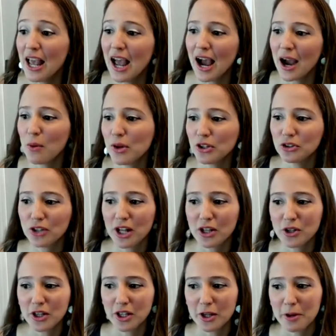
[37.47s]
I want to
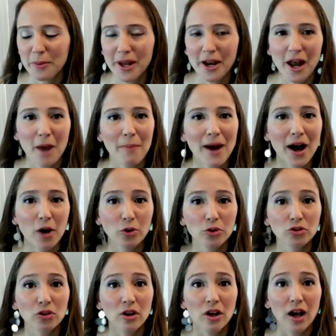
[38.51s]
tell you a little bit
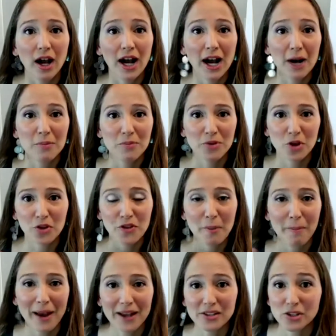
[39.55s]
about the
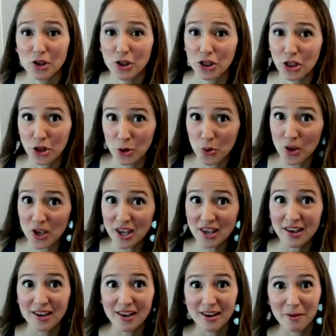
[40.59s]
past
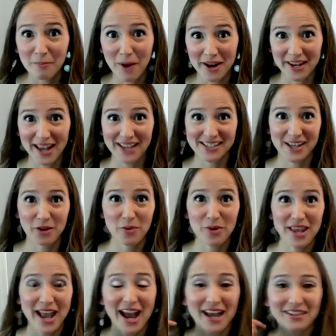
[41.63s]
3 podcasts that we
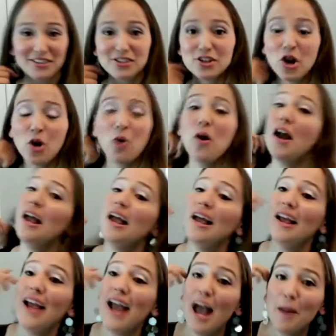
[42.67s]
had. So
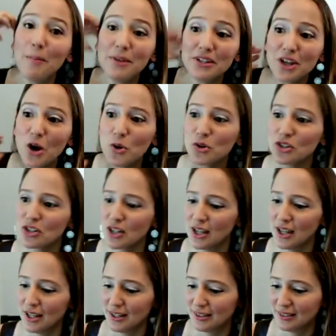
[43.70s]
episodes
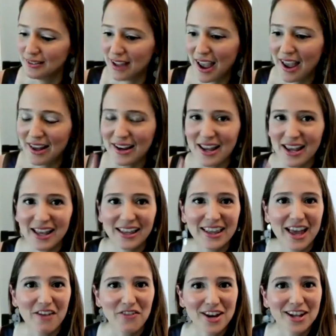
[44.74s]
10,
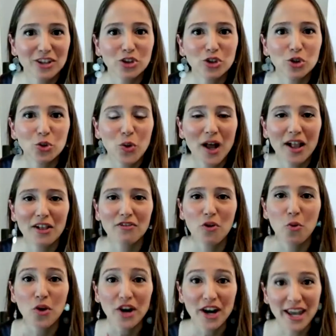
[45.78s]
11, and 12
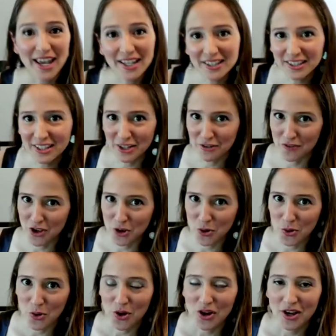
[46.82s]
were
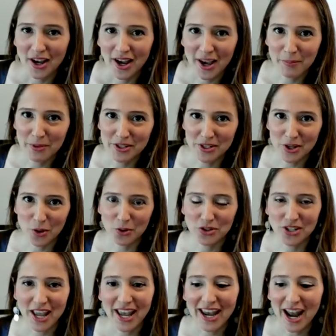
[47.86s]
interview
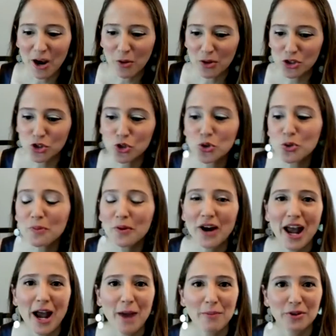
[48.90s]
episodes. And I was super
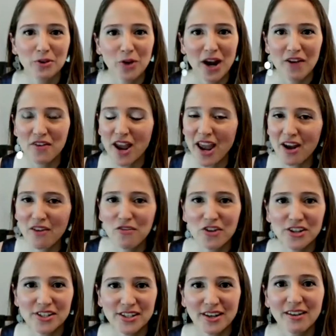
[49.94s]
happy to have
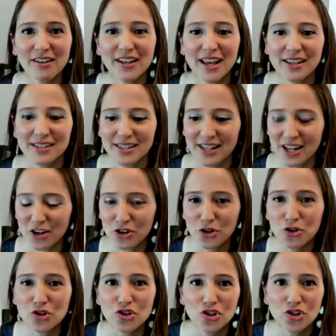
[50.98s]
every single guest in here.
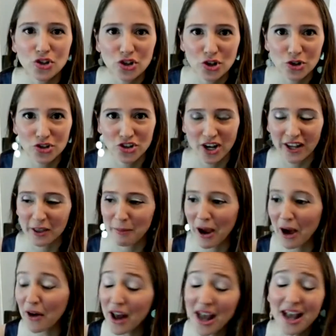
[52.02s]
You should go check them
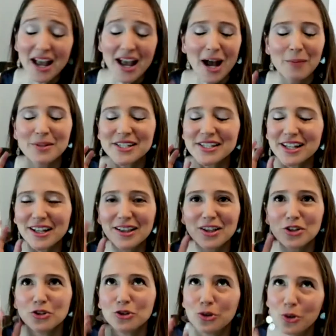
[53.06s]
out. I'm still
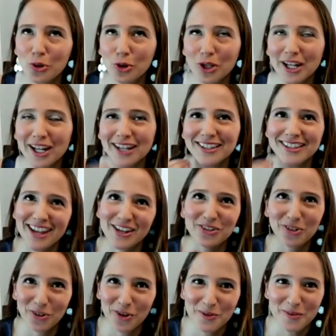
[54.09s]
drooling and
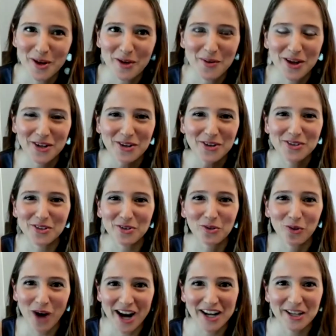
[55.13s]
daydreaming about
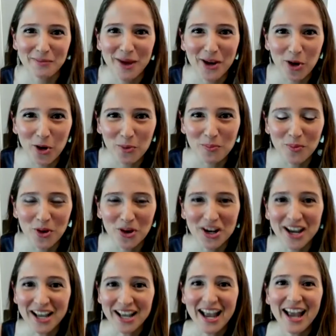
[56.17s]
writing my own book.
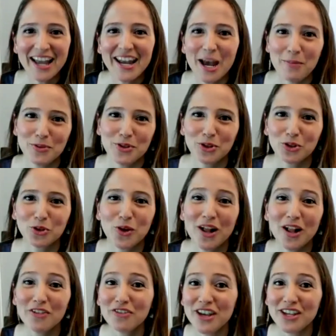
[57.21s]
And episode
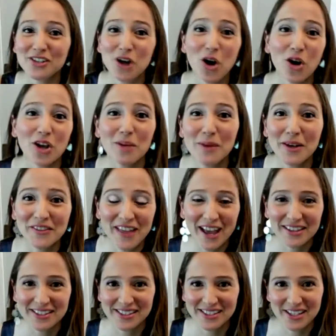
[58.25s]
12 is all about
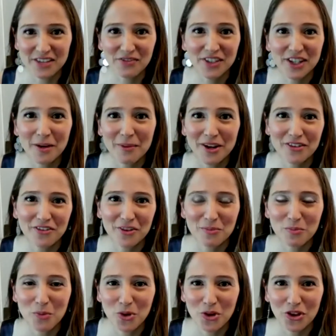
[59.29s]
that. Steve Dimick
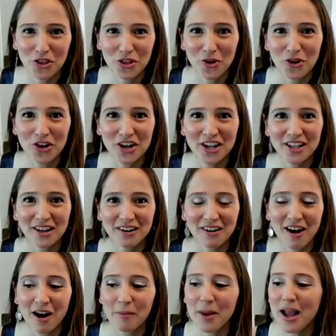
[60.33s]
from
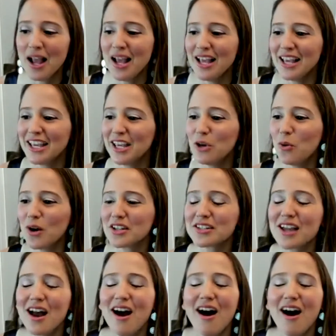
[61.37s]
bookauthority.com. He was